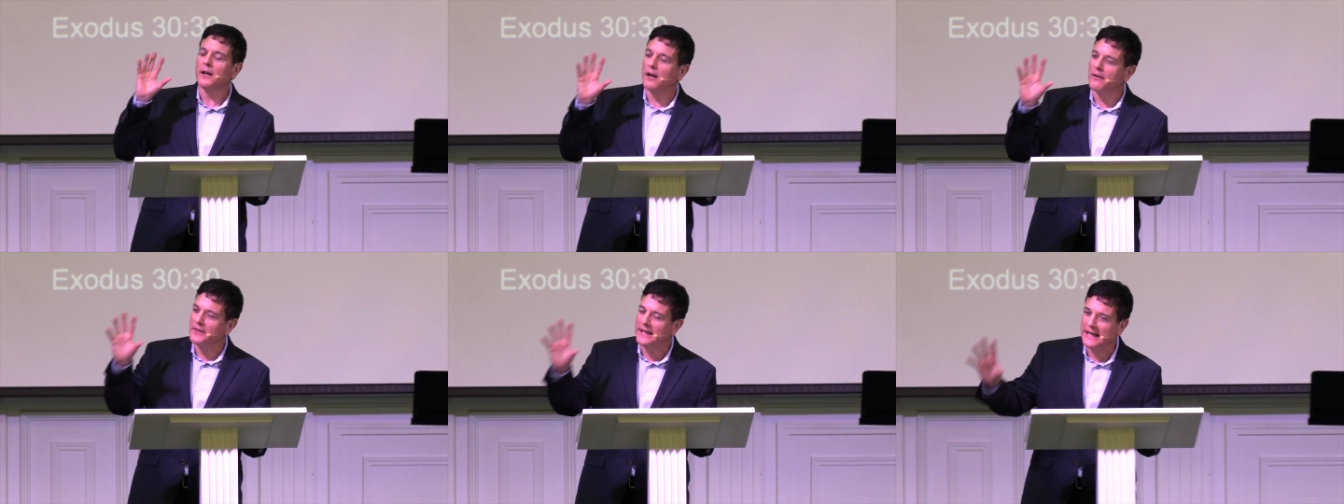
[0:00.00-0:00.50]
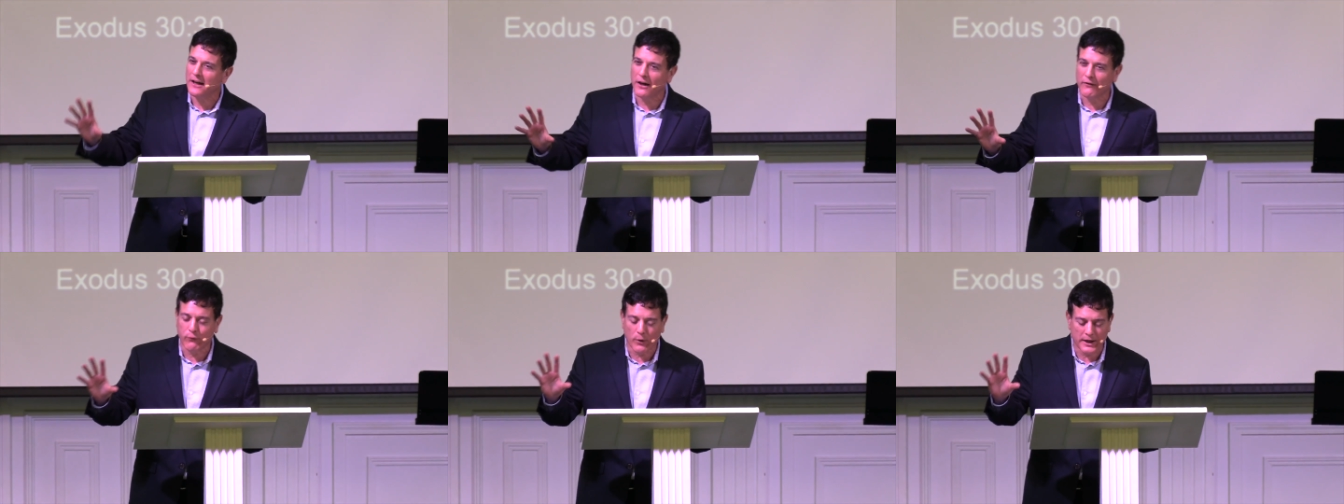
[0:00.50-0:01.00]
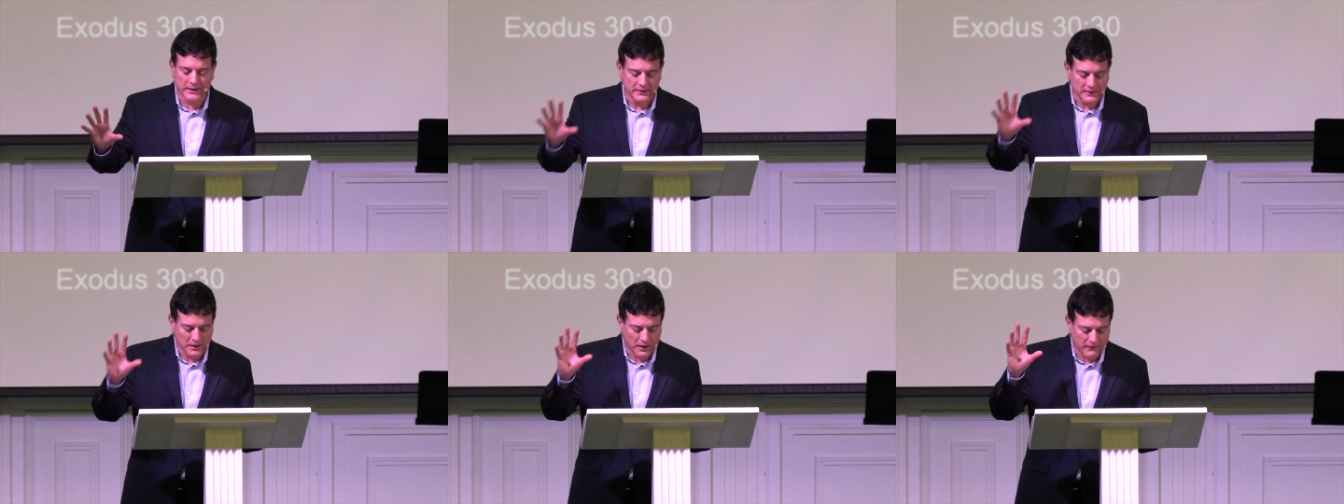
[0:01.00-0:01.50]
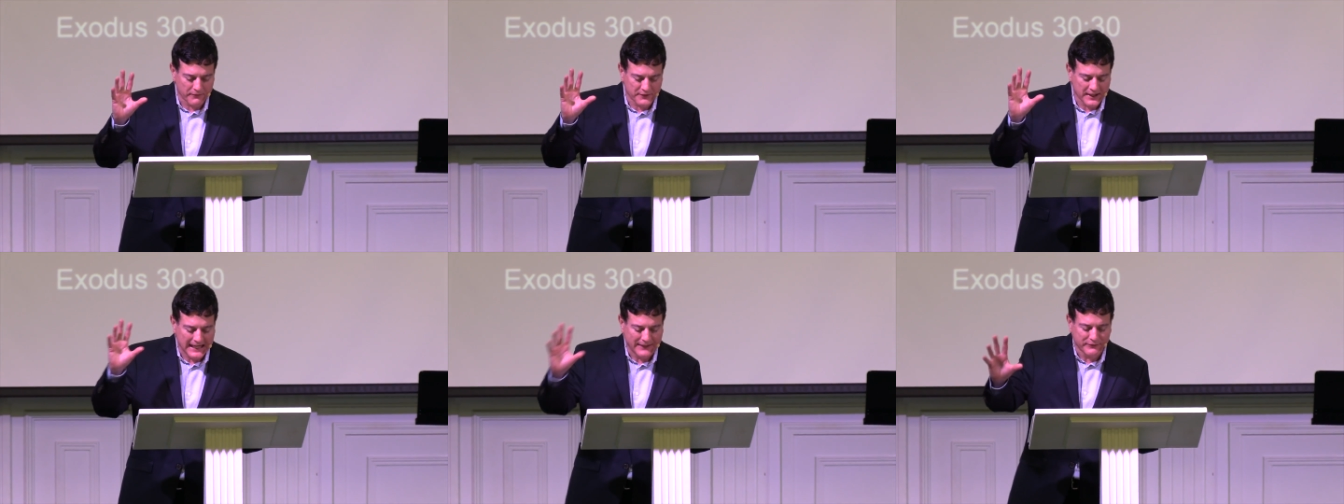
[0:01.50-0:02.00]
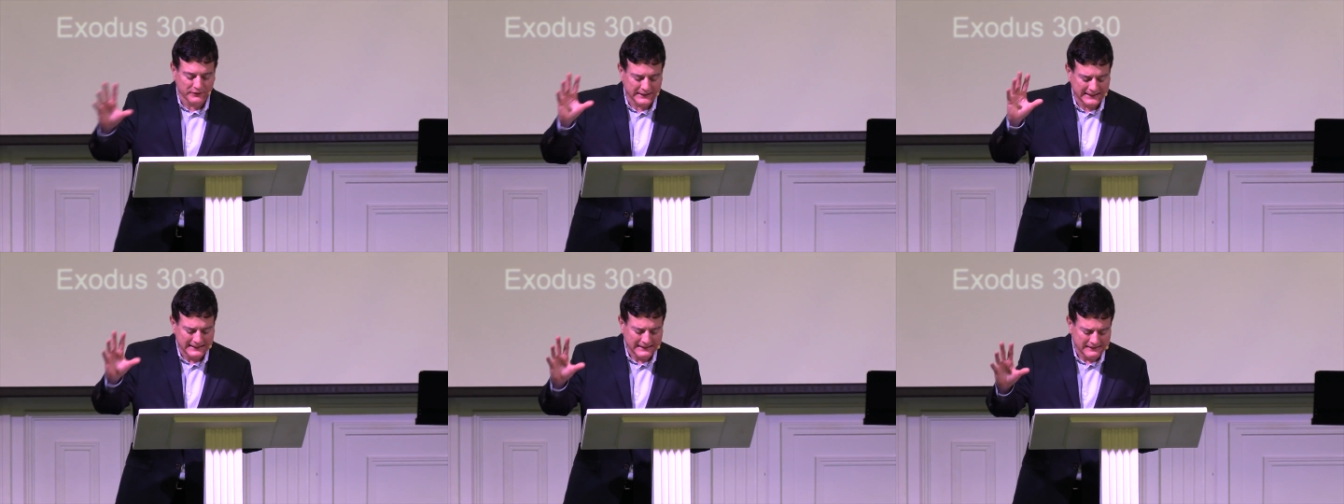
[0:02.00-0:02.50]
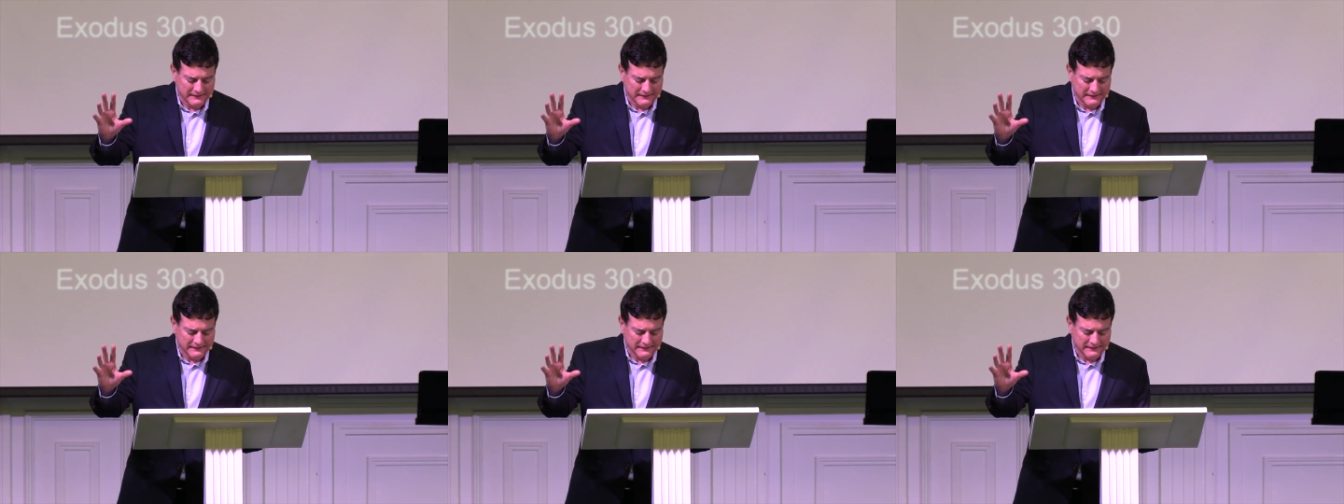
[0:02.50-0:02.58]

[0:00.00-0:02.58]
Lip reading: of the heavenly